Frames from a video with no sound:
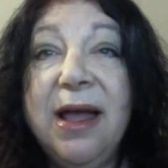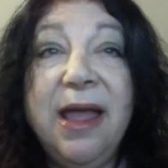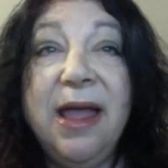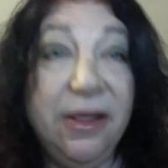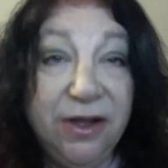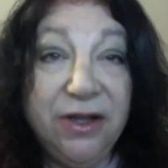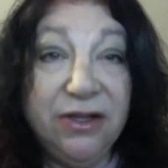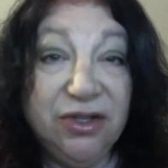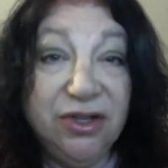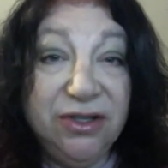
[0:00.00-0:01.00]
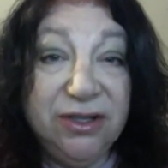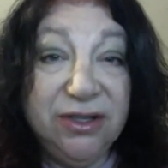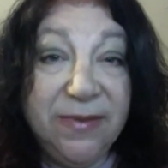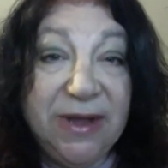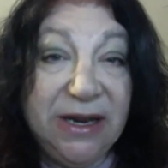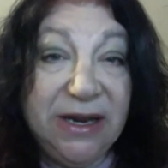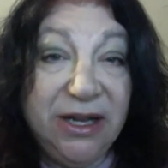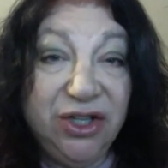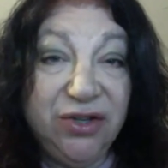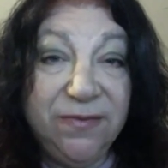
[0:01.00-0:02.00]
Health concerns can be an
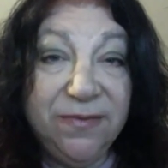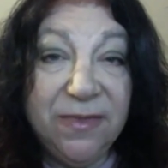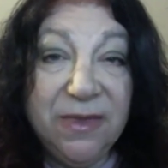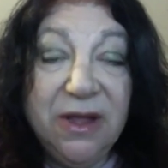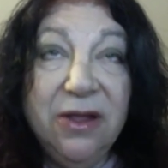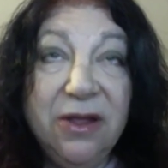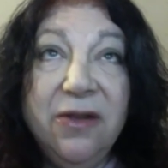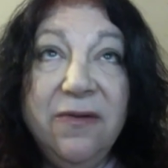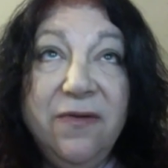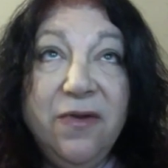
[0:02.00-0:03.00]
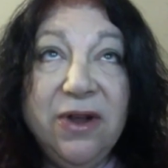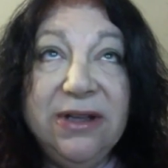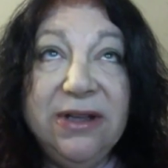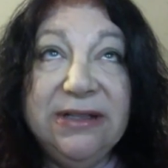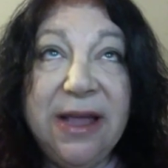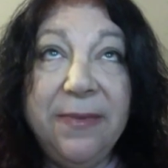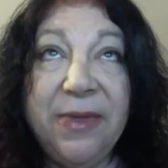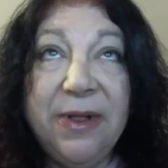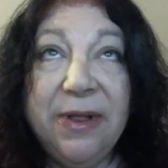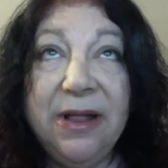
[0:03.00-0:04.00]
issue. For
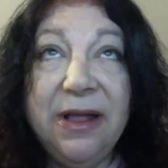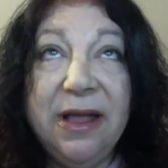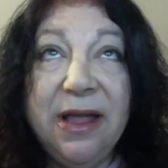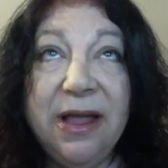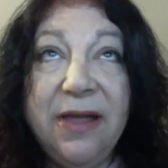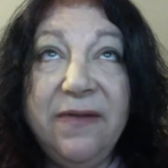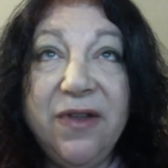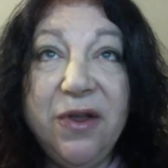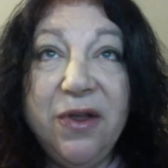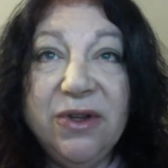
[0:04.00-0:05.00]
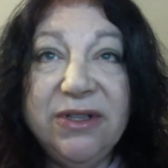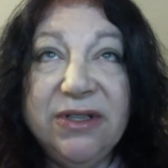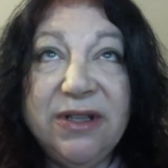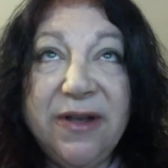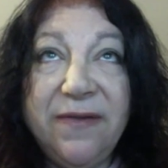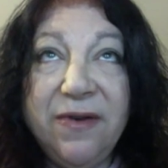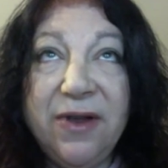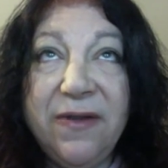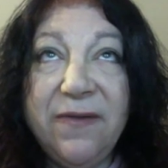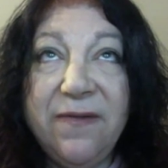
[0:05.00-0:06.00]
example, if you are
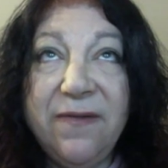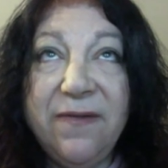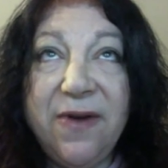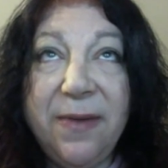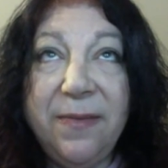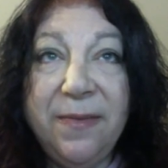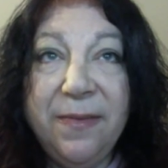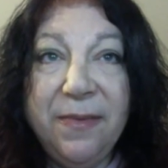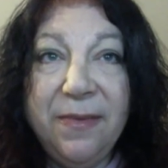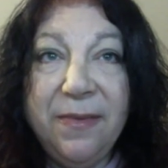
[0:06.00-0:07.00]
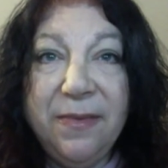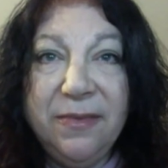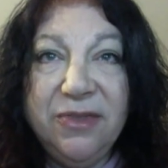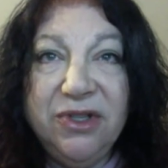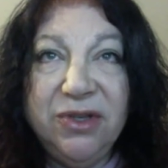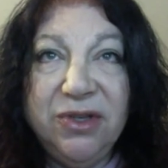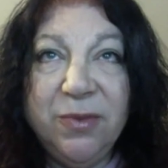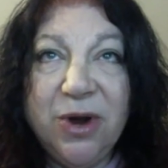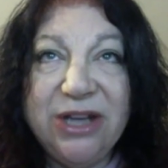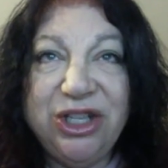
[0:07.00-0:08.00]
suffering from
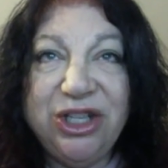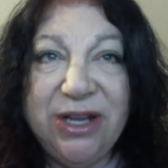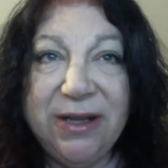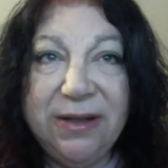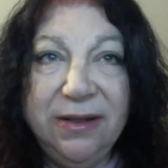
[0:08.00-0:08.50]
depression,